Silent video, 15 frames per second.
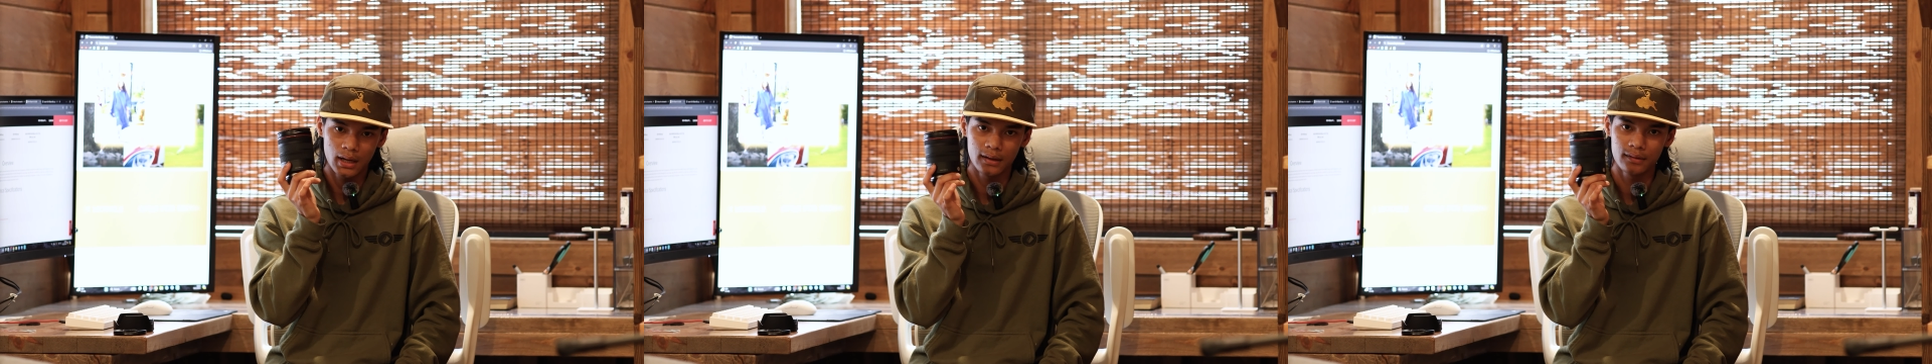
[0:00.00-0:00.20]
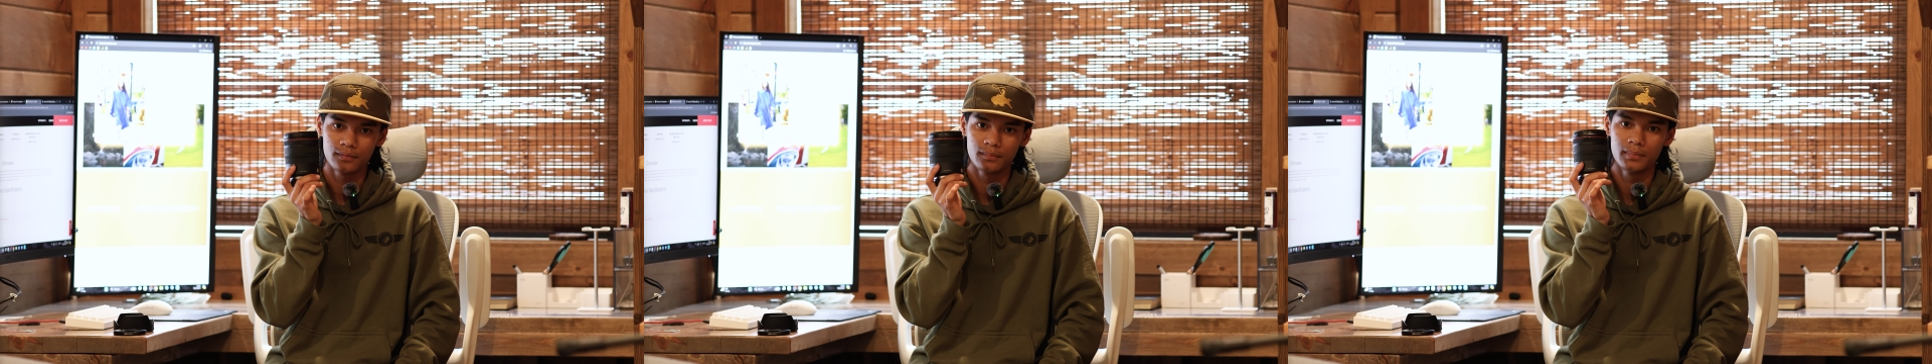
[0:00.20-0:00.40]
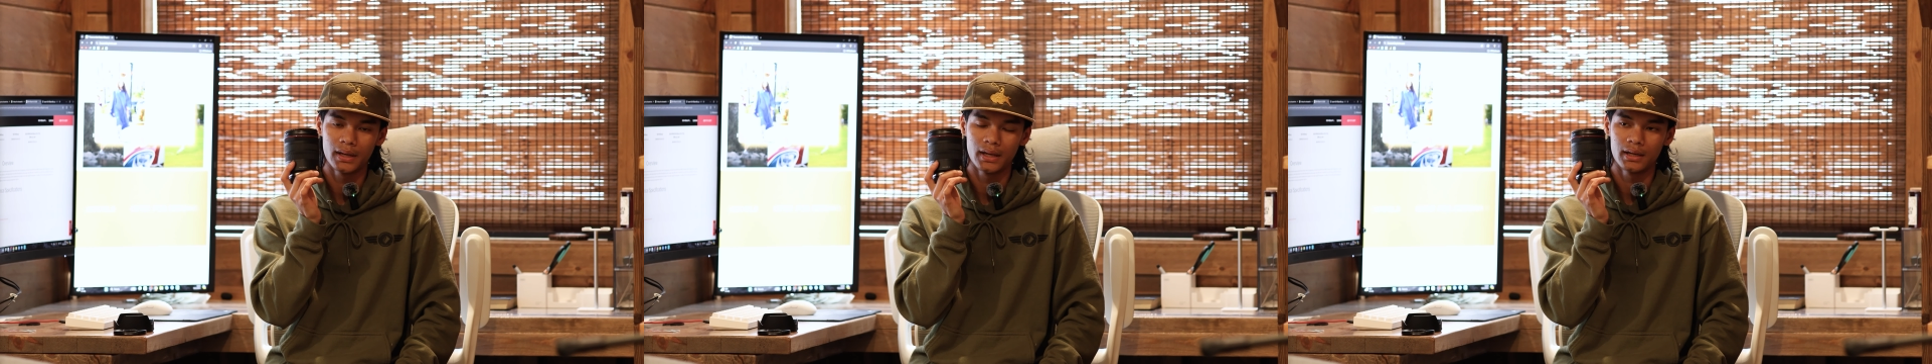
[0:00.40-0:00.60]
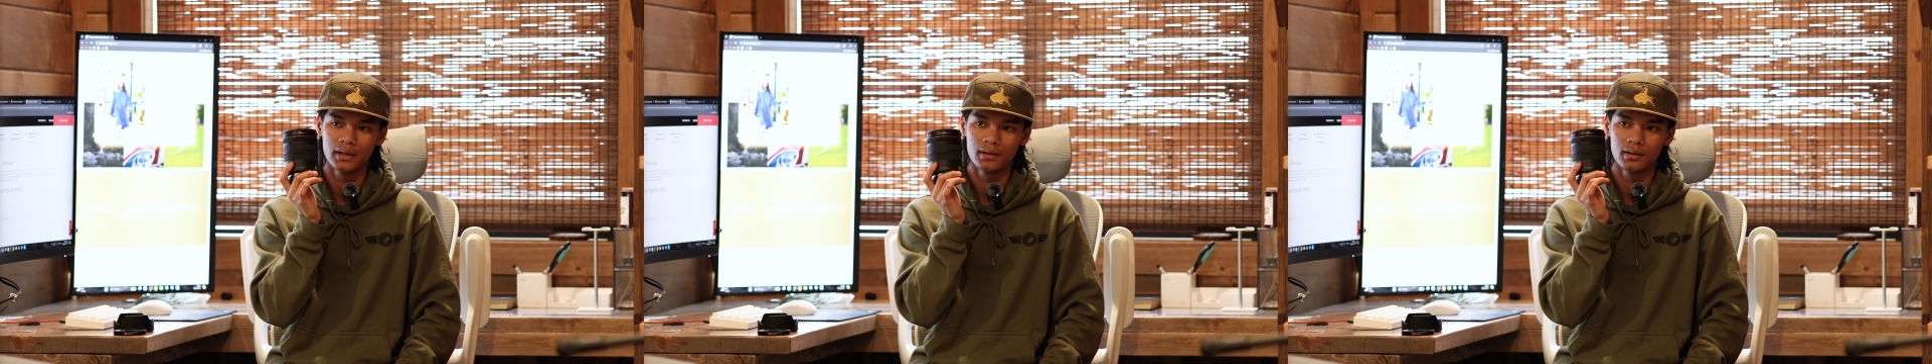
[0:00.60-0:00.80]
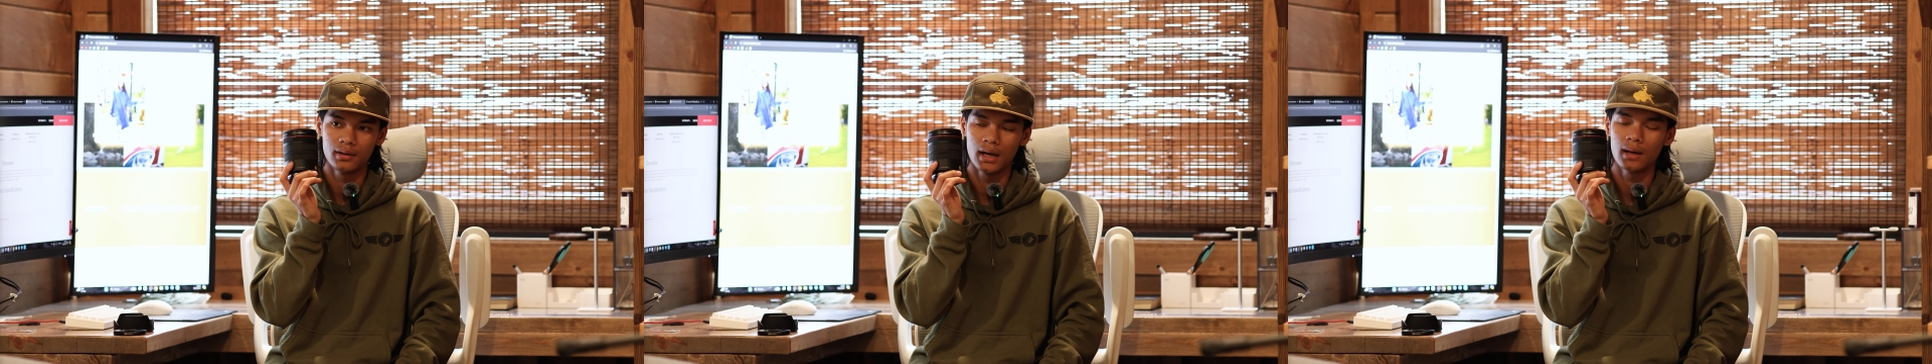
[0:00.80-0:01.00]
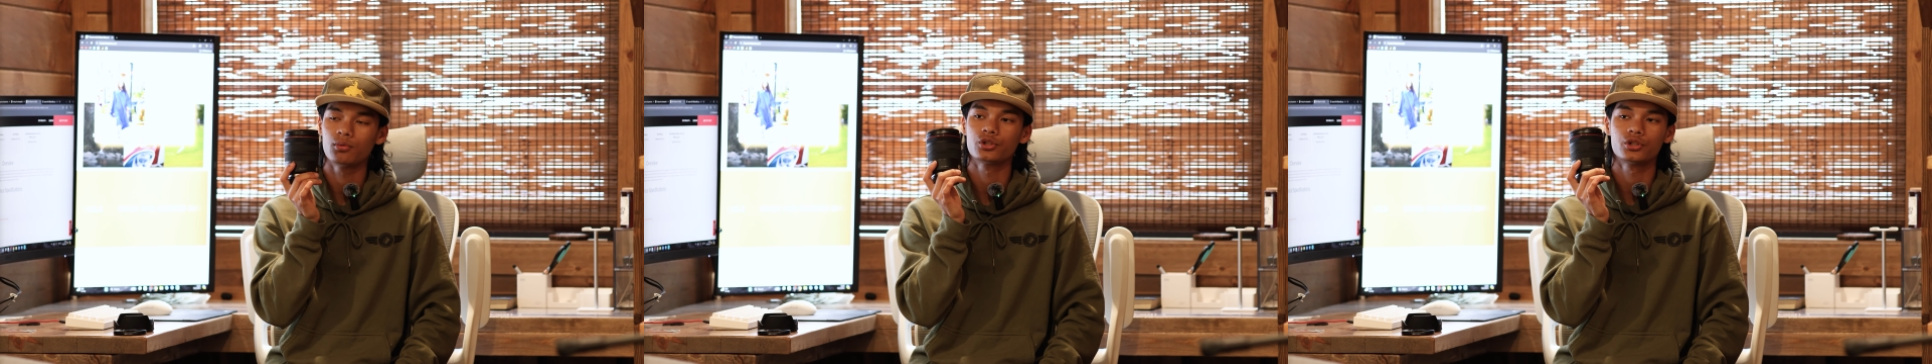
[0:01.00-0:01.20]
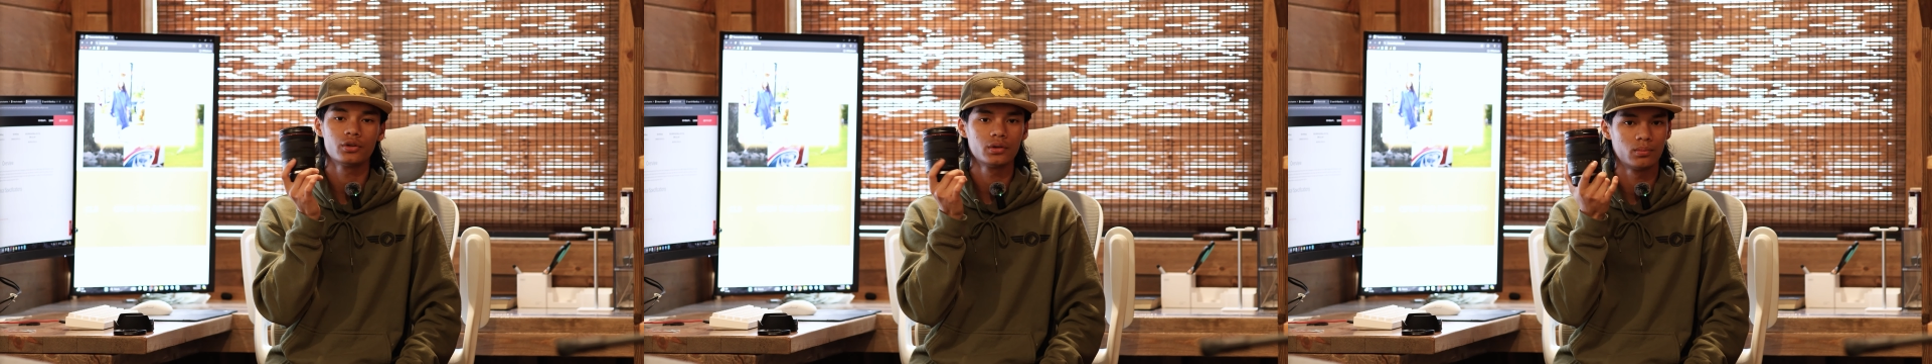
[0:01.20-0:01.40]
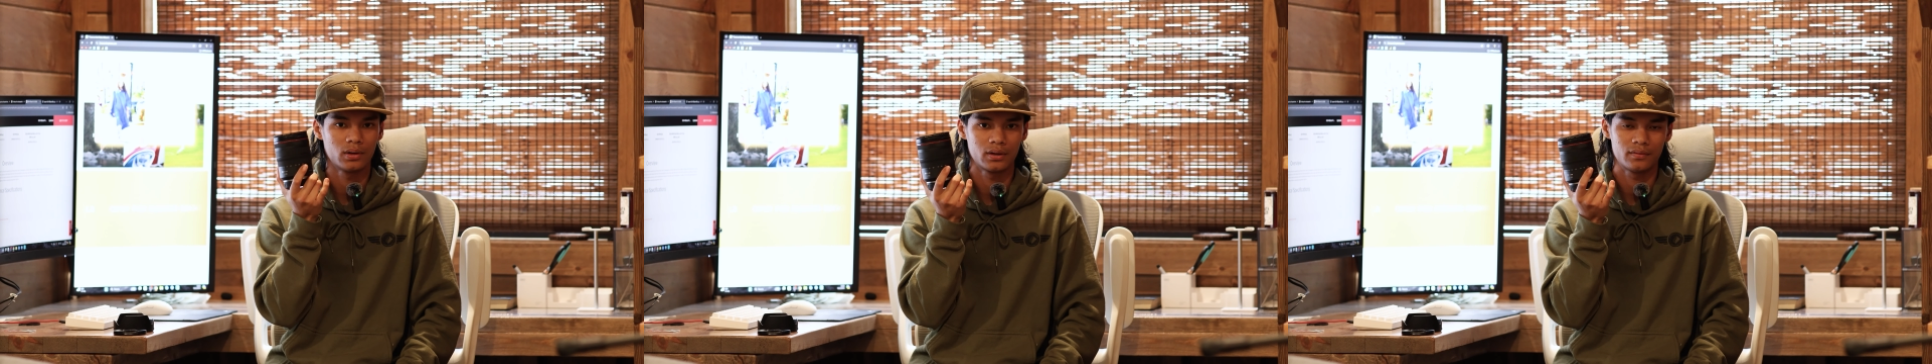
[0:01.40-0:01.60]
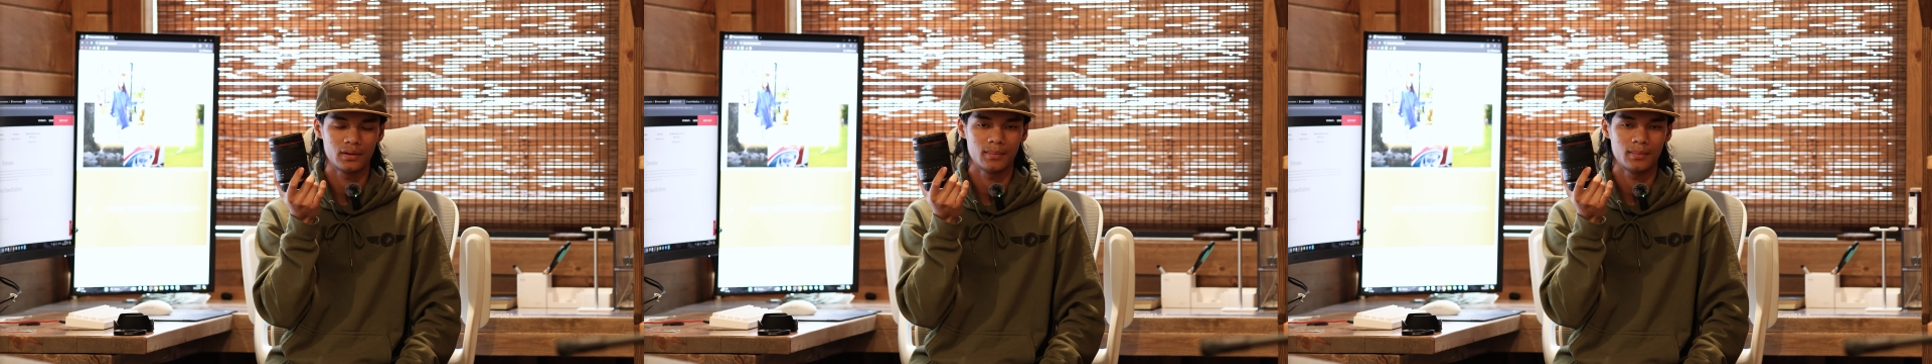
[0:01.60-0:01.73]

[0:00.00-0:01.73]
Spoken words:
I will show you one